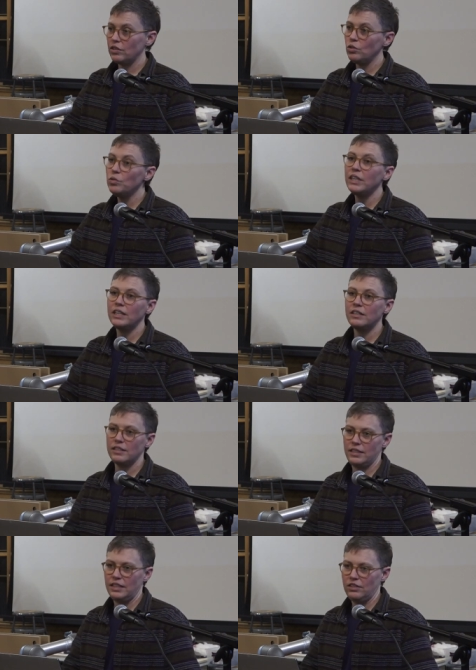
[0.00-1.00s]
you need
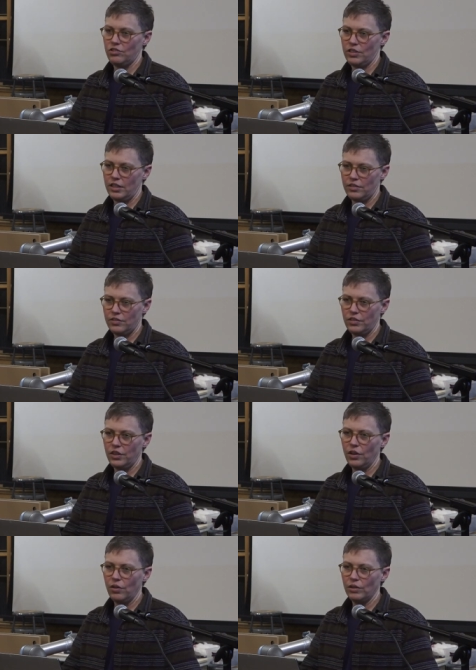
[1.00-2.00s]
to teach this, you
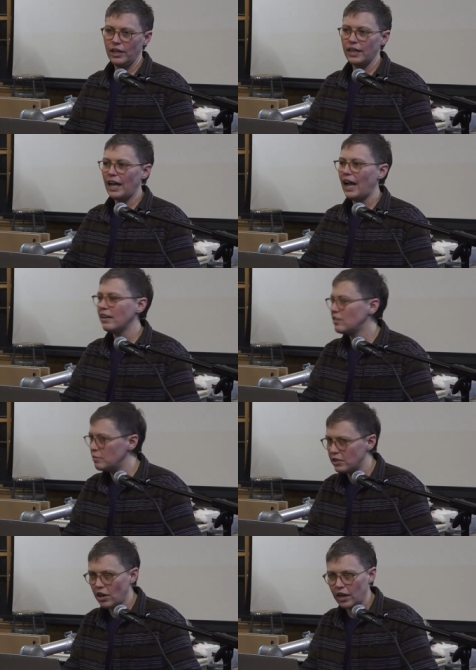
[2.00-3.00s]
know, like it has to
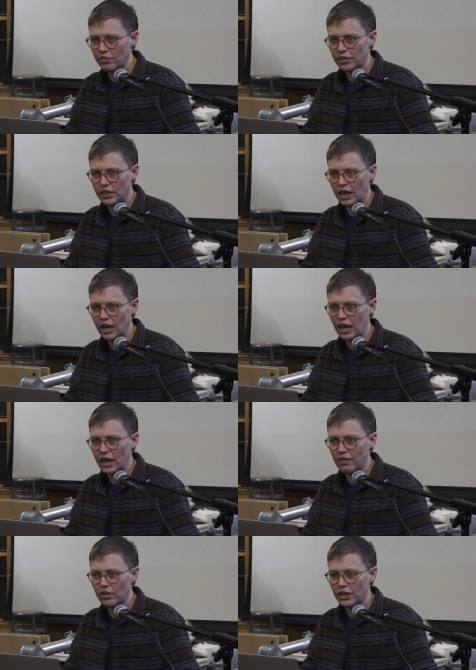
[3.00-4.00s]
be taught
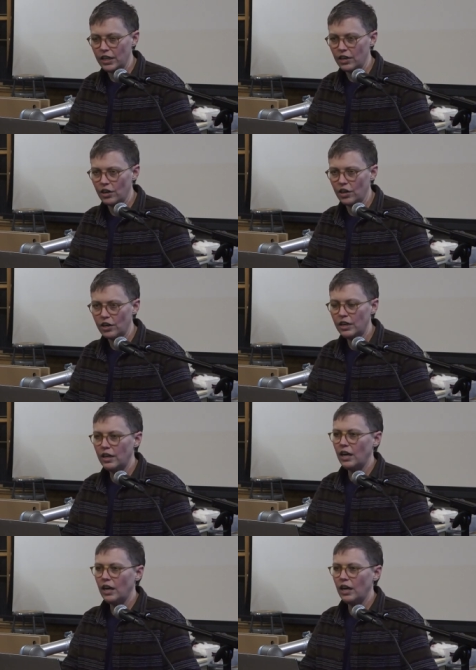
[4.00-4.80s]
every year.